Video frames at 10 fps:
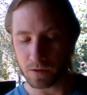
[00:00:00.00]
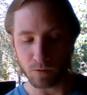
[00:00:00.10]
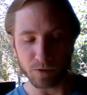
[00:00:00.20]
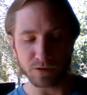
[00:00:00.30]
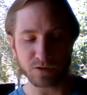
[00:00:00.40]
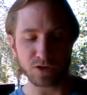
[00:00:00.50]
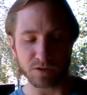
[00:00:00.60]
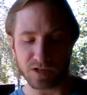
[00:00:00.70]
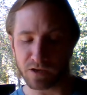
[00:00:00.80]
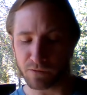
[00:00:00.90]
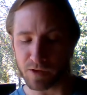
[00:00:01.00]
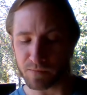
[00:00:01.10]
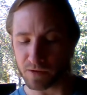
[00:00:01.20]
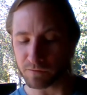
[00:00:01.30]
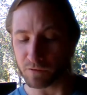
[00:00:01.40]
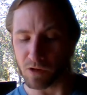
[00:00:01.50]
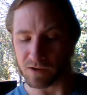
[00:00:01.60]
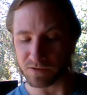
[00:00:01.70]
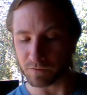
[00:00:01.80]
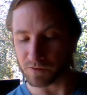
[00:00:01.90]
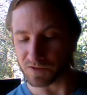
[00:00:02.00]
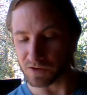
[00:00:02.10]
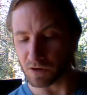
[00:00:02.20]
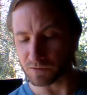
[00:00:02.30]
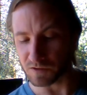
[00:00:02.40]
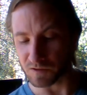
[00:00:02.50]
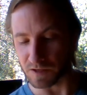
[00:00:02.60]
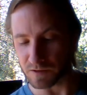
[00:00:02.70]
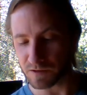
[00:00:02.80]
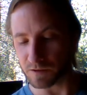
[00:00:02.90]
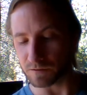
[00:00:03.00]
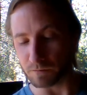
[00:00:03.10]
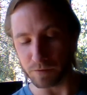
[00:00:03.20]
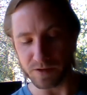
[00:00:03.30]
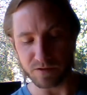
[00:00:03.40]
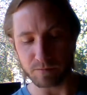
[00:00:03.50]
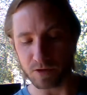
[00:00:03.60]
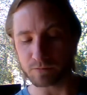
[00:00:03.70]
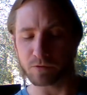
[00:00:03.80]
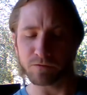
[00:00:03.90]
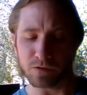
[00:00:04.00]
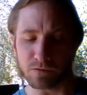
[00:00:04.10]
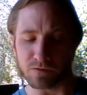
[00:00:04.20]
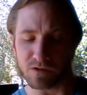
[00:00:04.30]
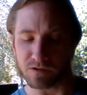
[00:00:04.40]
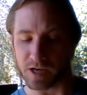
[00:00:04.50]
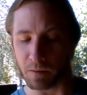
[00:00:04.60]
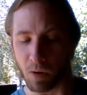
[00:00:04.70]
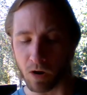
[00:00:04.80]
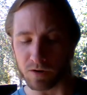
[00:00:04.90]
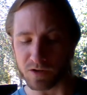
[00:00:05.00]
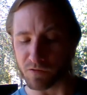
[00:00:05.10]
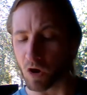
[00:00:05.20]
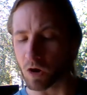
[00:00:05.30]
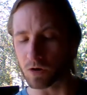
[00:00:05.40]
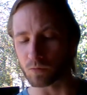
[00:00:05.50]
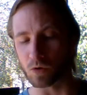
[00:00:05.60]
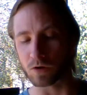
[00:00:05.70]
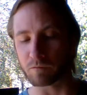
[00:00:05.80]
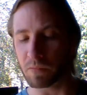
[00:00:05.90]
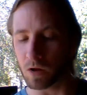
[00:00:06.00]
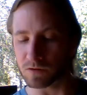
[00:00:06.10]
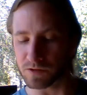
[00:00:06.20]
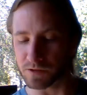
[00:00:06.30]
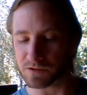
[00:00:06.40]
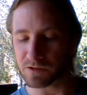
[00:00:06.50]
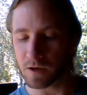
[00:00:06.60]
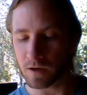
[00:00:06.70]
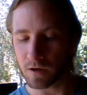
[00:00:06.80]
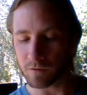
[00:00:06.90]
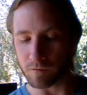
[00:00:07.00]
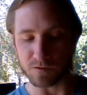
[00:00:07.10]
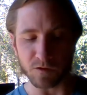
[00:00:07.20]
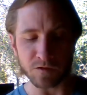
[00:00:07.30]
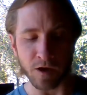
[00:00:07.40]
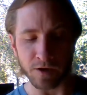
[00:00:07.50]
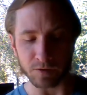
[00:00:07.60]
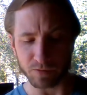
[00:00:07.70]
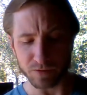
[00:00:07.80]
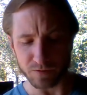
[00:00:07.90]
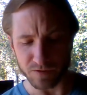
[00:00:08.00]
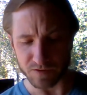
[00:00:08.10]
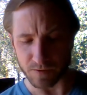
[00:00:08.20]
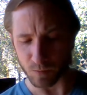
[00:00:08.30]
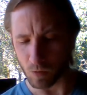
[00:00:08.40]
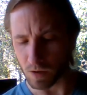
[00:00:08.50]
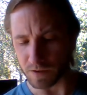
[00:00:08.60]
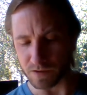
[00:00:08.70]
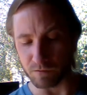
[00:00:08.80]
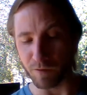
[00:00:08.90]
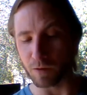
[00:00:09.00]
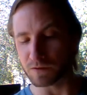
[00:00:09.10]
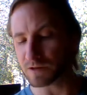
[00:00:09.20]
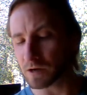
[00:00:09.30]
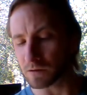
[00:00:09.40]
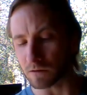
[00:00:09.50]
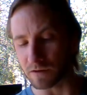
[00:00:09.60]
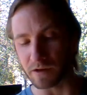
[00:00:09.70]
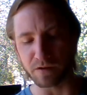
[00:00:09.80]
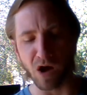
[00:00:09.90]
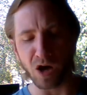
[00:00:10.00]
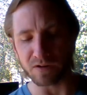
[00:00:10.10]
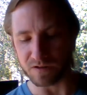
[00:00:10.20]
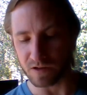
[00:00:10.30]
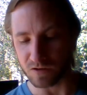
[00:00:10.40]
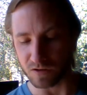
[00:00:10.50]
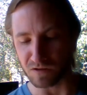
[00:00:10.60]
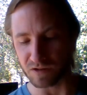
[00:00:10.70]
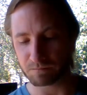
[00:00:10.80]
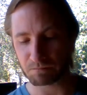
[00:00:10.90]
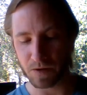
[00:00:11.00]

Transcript: We shall tell them that philosophers in other states can reasonably refuse to take part in the hard work of politics, for society produces them quite involuntarily and unintentionally,